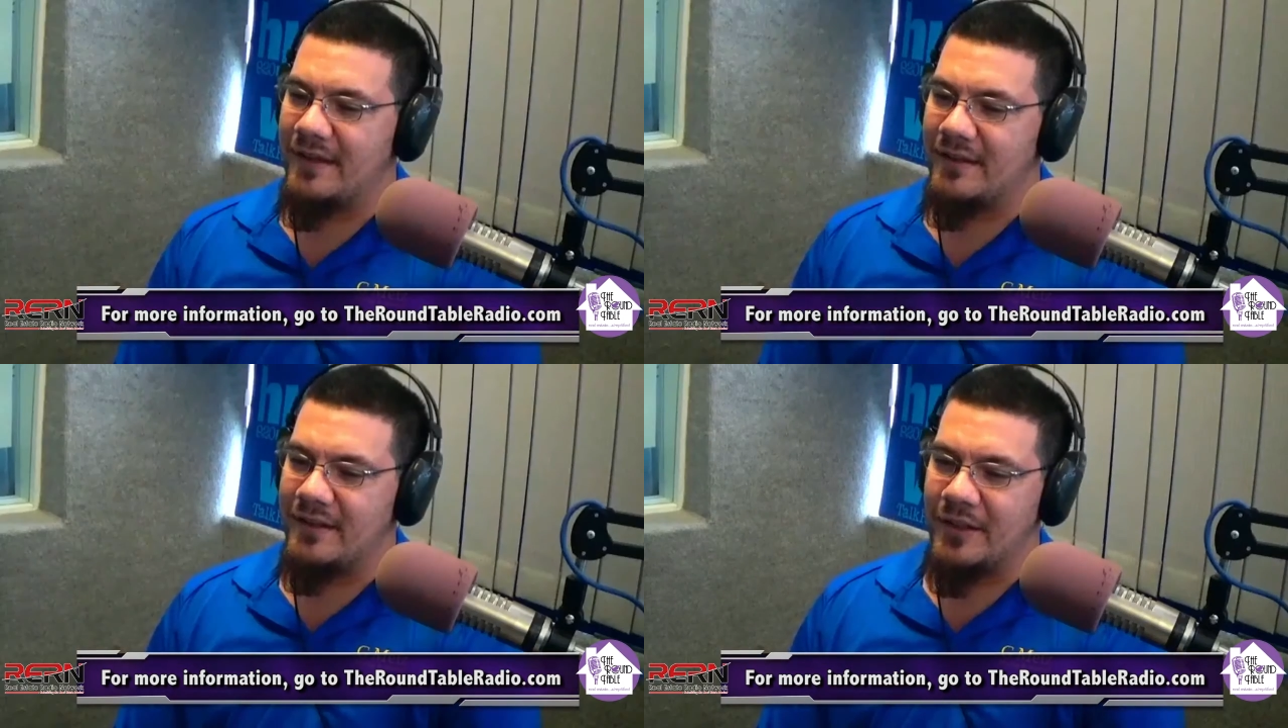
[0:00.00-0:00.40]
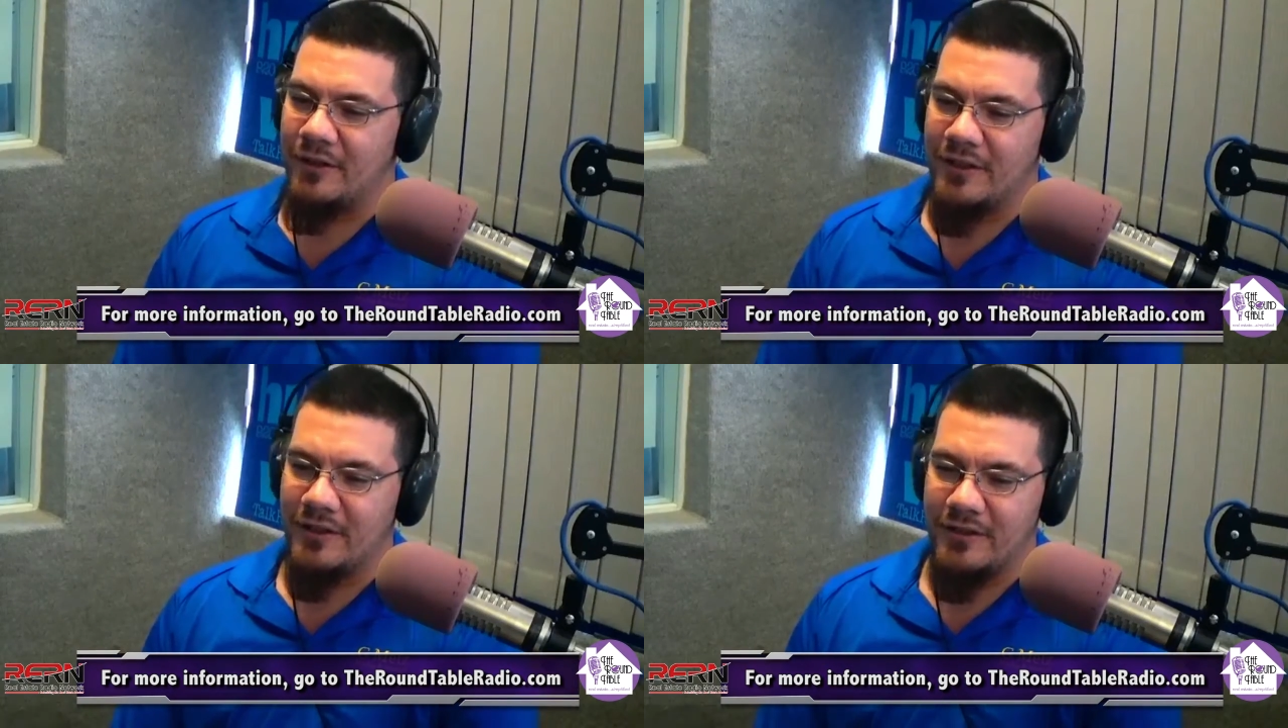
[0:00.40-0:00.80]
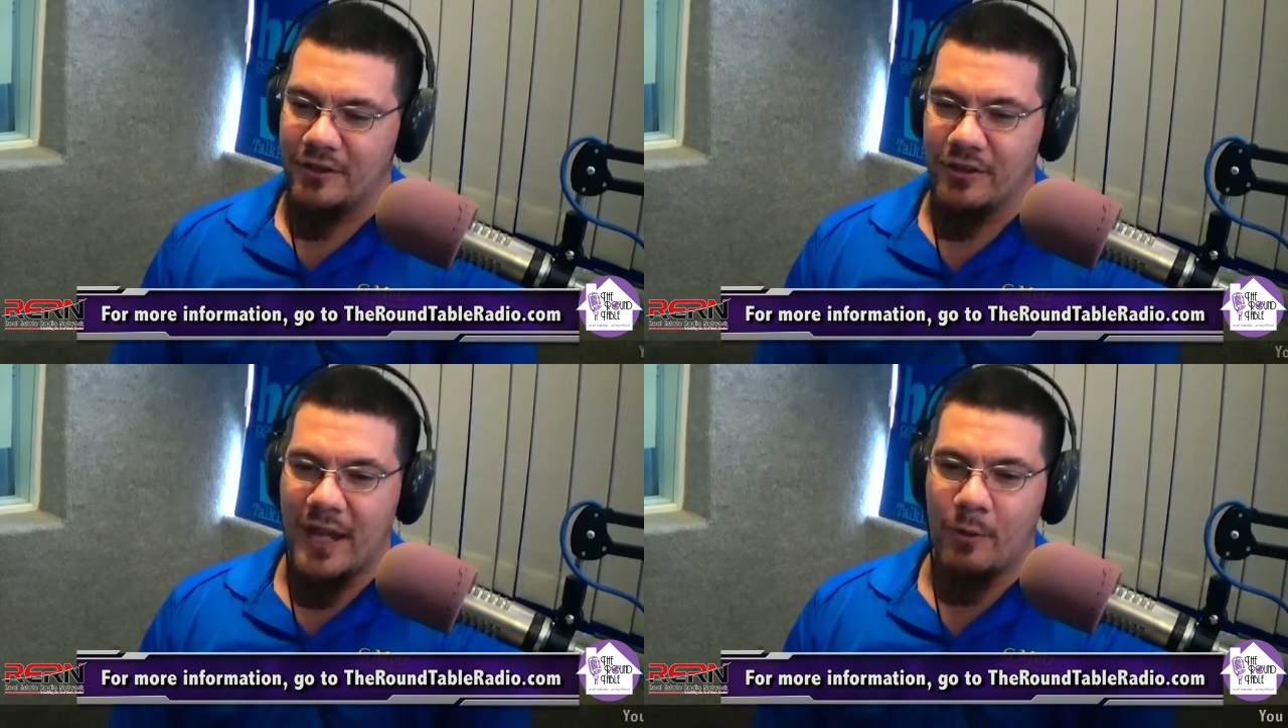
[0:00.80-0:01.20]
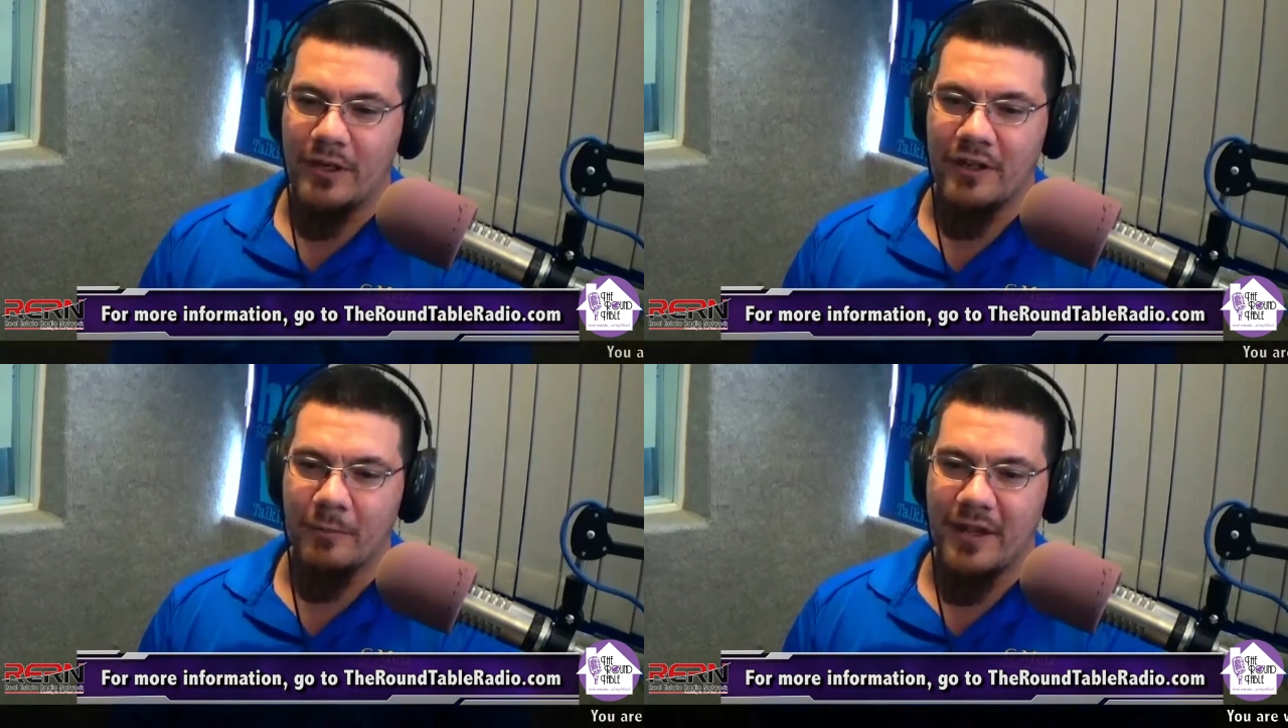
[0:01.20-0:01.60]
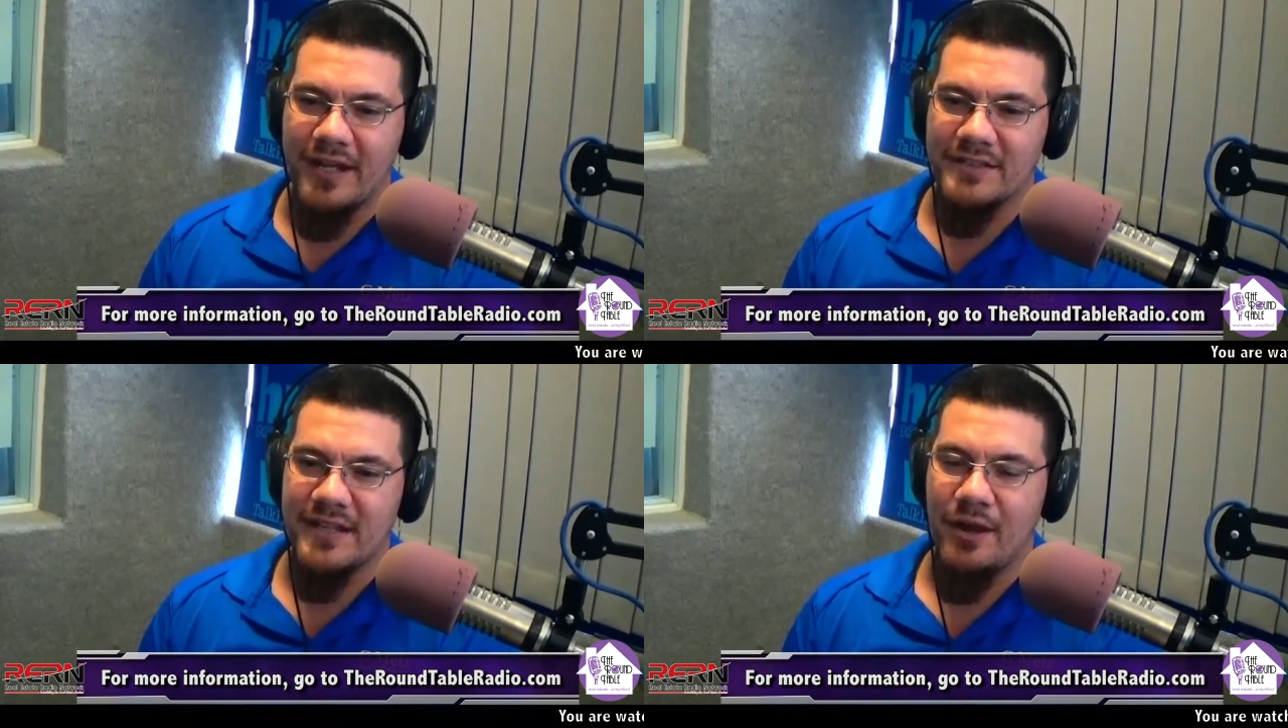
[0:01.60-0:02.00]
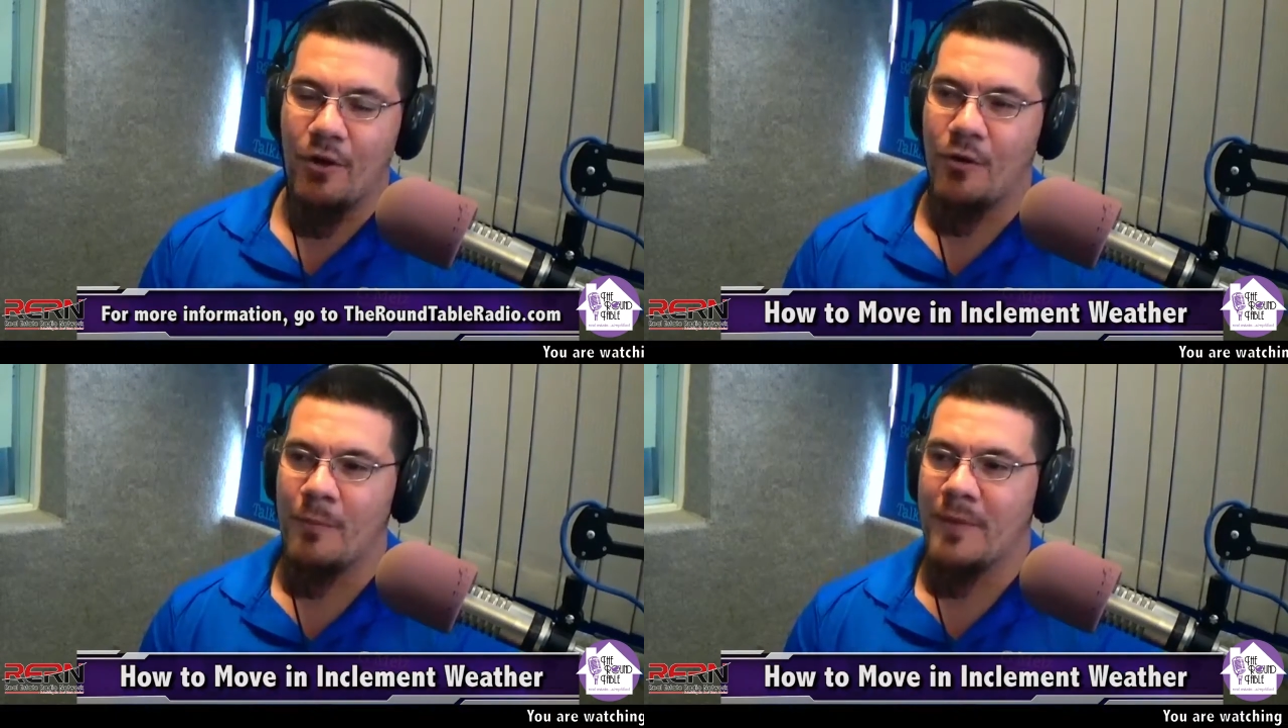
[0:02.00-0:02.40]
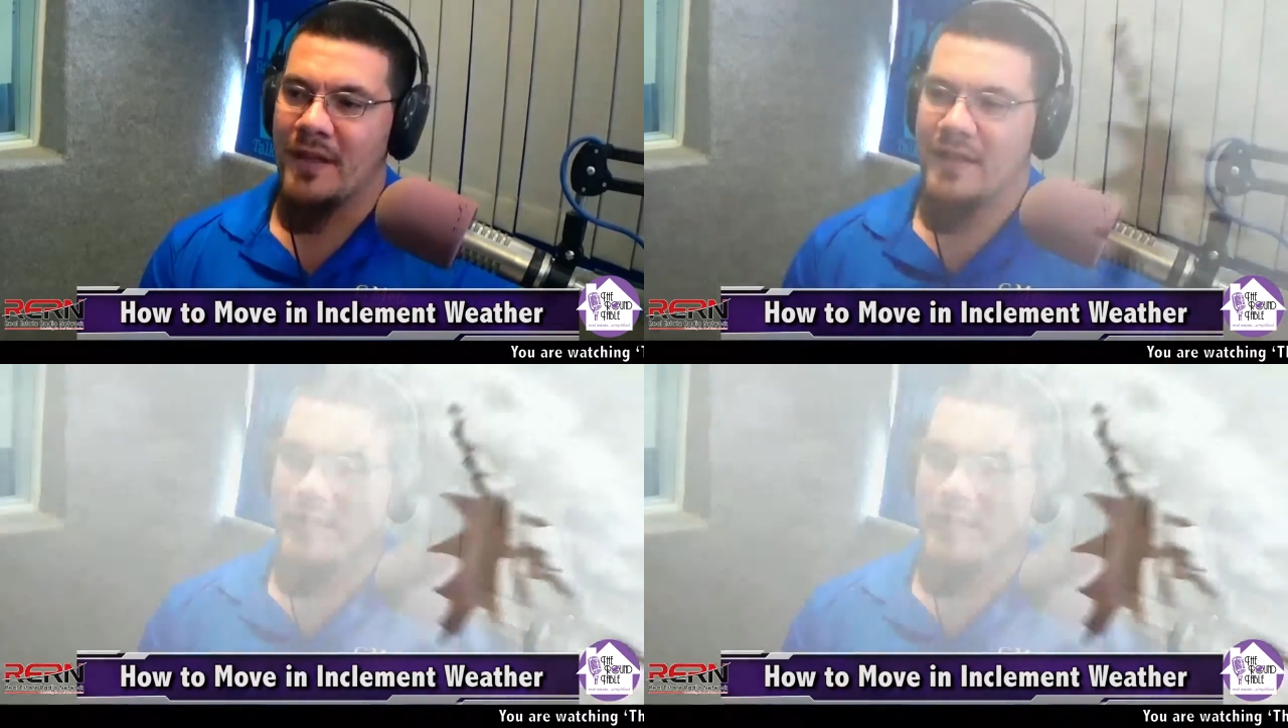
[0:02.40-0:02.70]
you know, you look at one of your blankets at home,